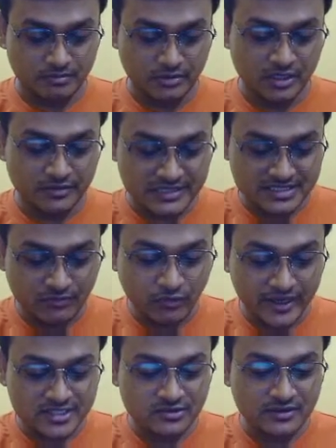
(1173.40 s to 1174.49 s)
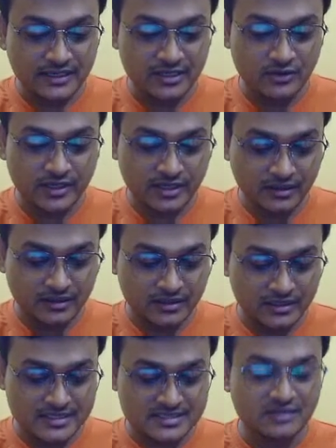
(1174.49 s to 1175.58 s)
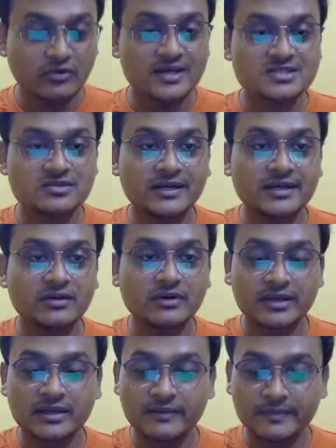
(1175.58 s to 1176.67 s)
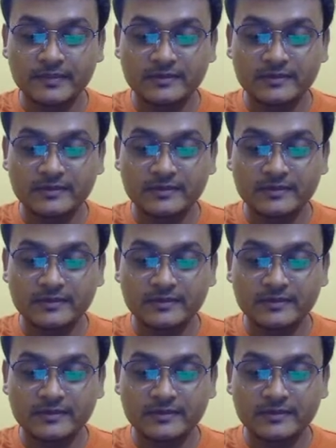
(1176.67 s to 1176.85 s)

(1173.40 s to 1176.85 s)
Pranav, is the voice quality okay? Is the voice quality okay?